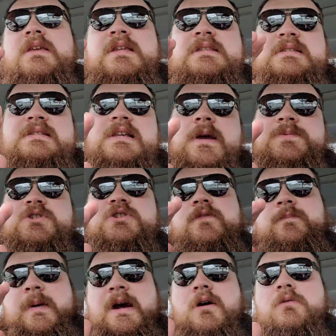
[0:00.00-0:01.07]
in the conception
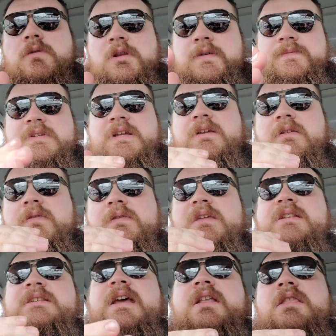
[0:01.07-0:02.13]
of powerlifting,
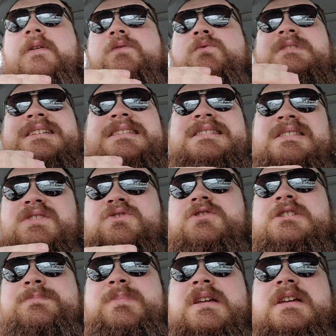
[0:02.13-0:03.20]
the deadlift was
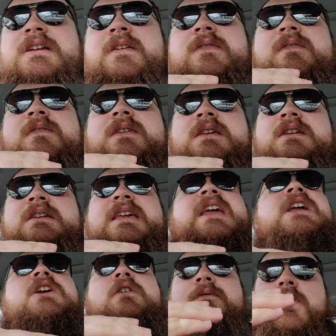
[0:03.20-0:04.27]
considered to be the
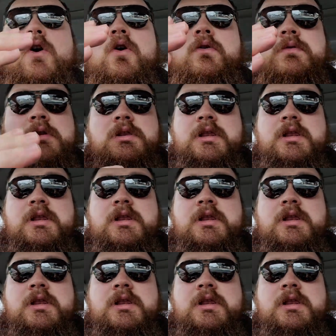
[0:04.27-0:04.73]
king of all the